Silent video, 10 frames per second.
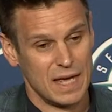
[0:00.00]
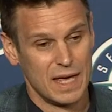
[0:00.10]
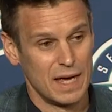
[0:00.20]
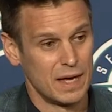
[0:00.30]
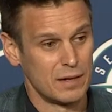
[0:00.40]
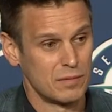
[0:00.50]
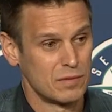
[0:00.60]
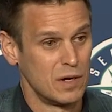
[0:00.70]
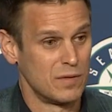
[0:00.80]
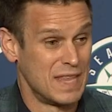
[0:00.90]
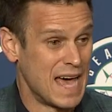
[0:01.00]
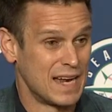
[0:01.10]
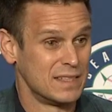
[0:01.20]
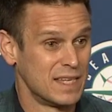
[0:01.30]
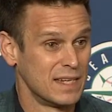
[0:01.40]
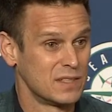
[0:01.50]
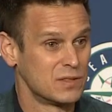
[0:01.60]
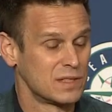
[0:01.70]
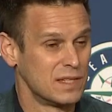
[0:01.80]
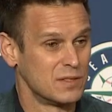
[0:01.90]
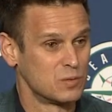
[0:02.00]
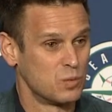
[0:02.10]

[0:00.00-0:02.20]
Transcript: And you know that I think is is